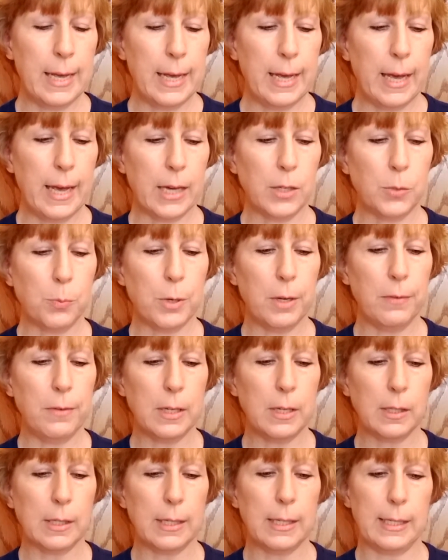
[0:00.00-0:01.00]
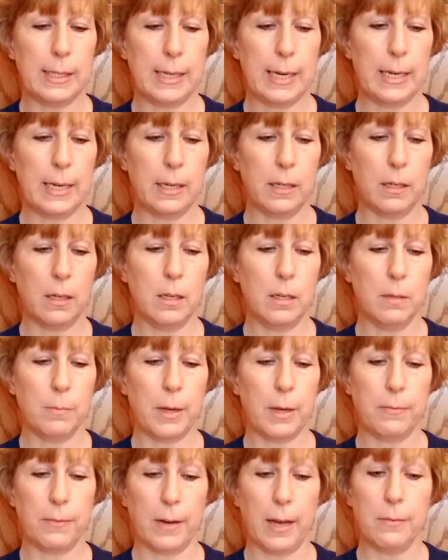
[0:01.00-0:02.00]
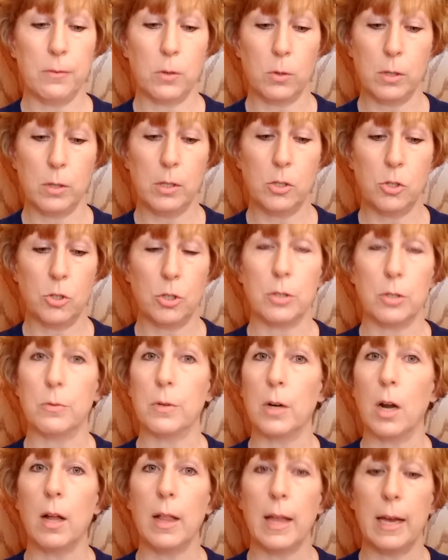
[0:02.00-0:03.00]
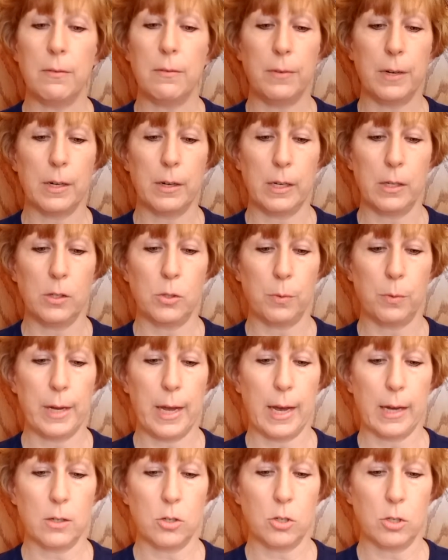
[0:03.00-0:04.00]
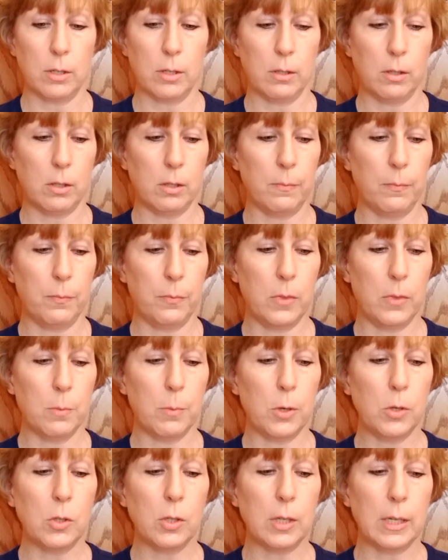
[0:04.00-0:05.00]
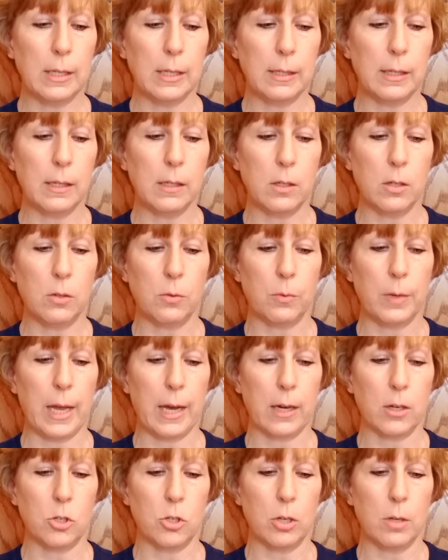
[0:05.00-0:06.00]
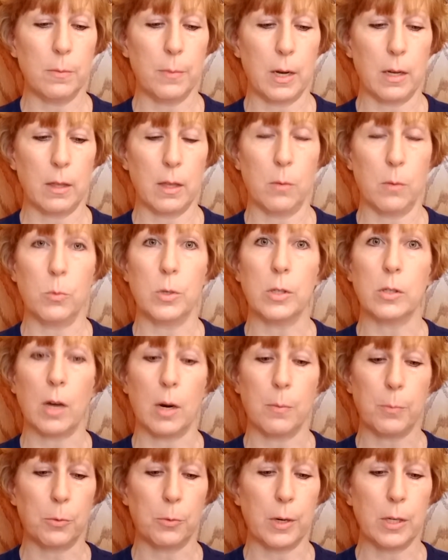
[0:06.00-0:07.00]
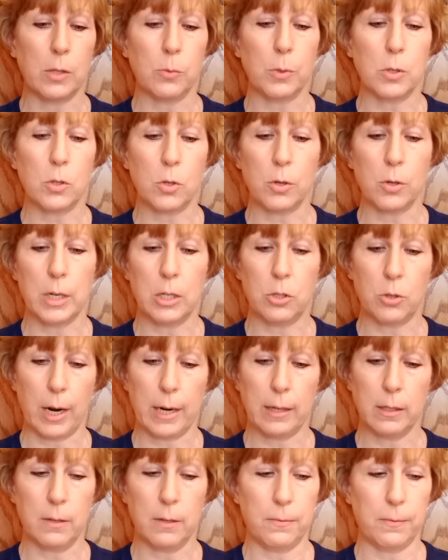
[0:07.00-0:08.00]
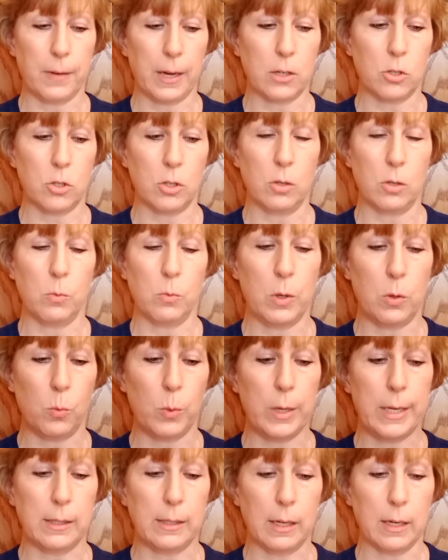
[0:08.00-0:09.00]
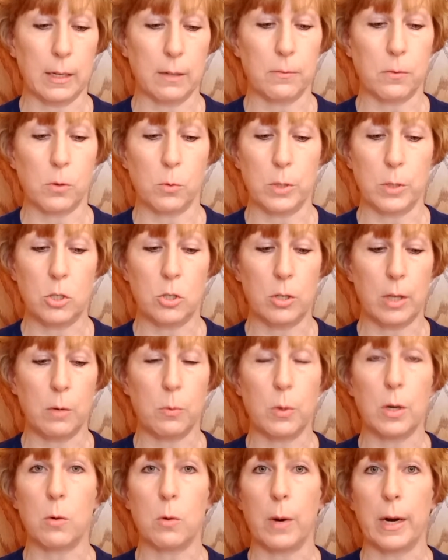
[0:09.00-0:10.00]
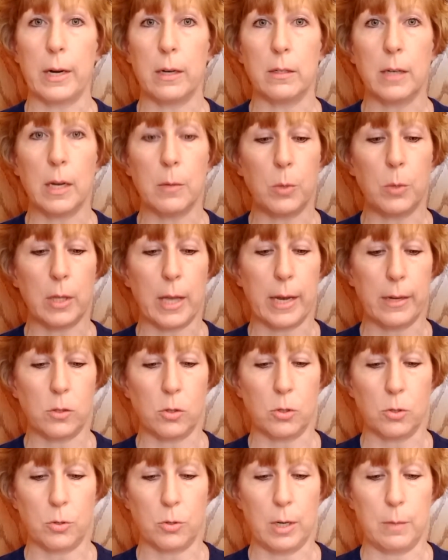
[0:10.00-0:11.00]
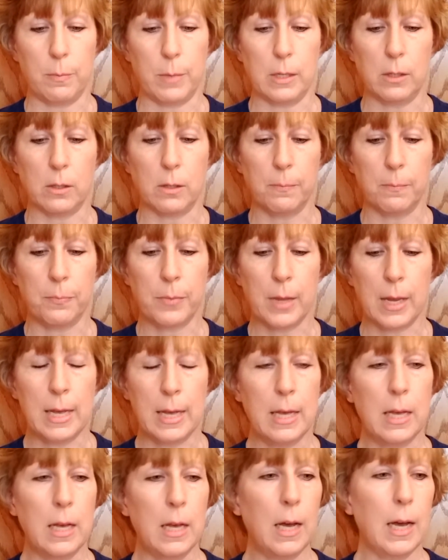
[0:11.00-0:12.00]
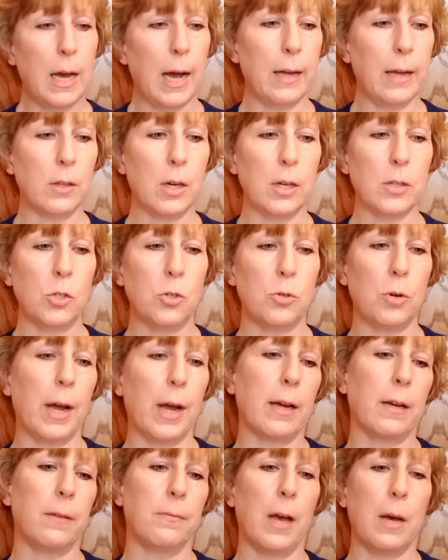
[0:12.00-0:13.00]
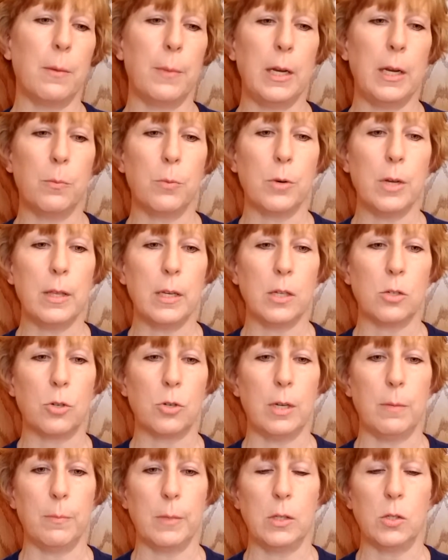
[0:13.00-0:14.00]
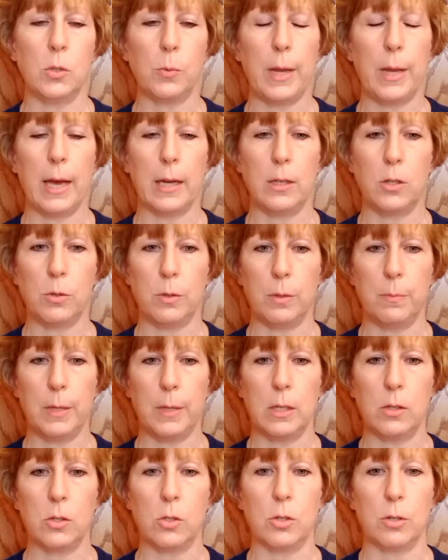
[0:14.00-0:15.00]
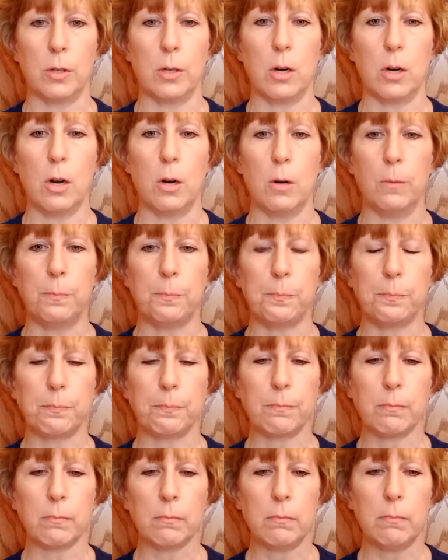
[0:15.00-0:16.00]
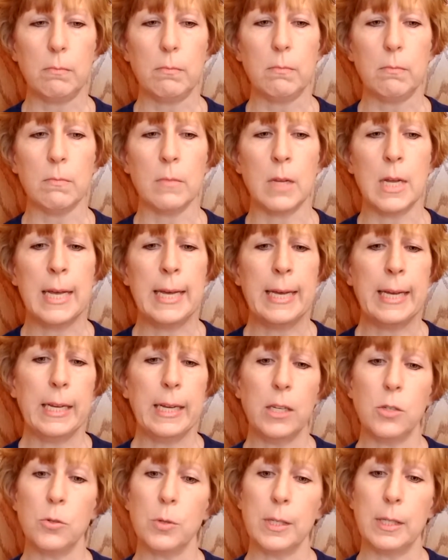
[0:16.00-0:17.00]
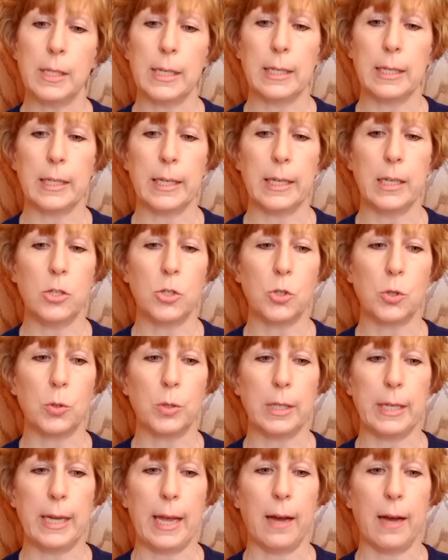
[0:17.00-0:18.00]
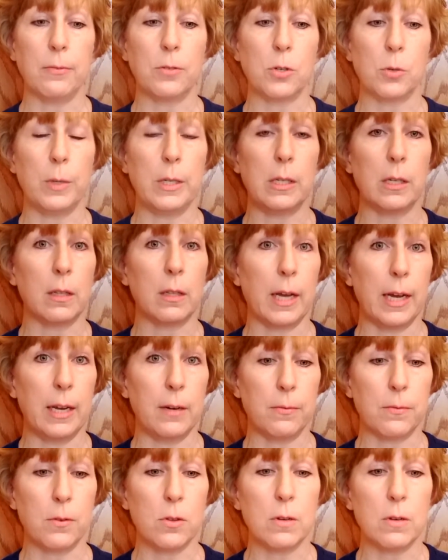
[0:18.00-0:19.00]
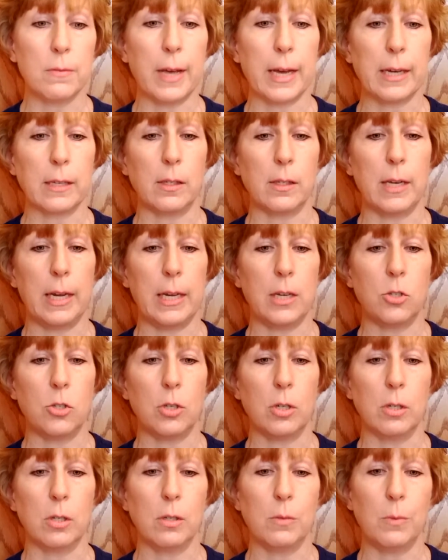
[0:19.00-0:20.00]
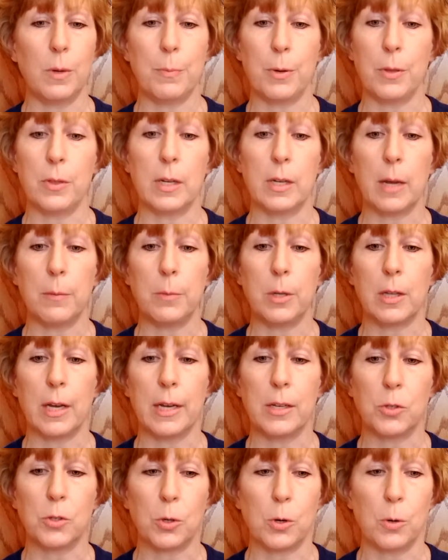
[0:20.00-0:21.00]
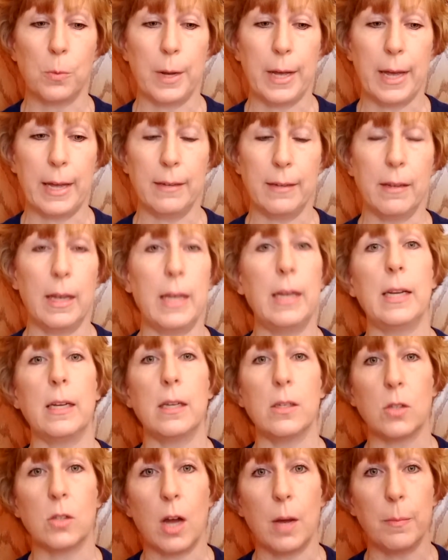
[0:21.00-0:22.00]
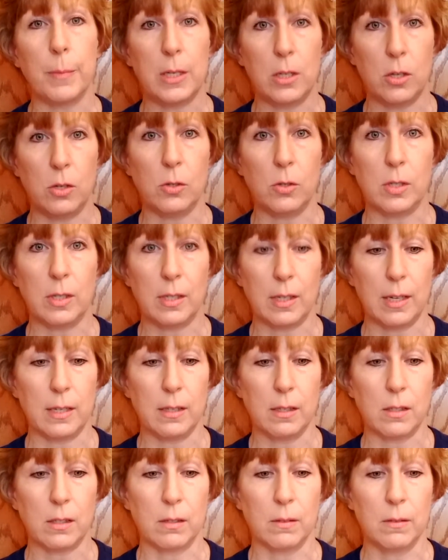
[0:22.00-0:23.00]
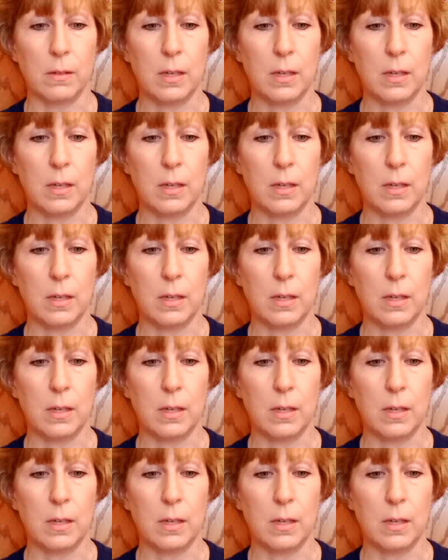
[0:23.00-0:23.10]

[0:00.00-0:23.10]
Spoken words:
As previously stated, my 5 oldest children all had various reactions. The most consistent reaction among them was upper respiratory tract infection wheezing, for which they required nebulizer treatment. I lost track of how many breathing treatments we had to administer at home. Interestingly, shortly after we declined further vaccination, we put the nebulizer away, and it has not been used since.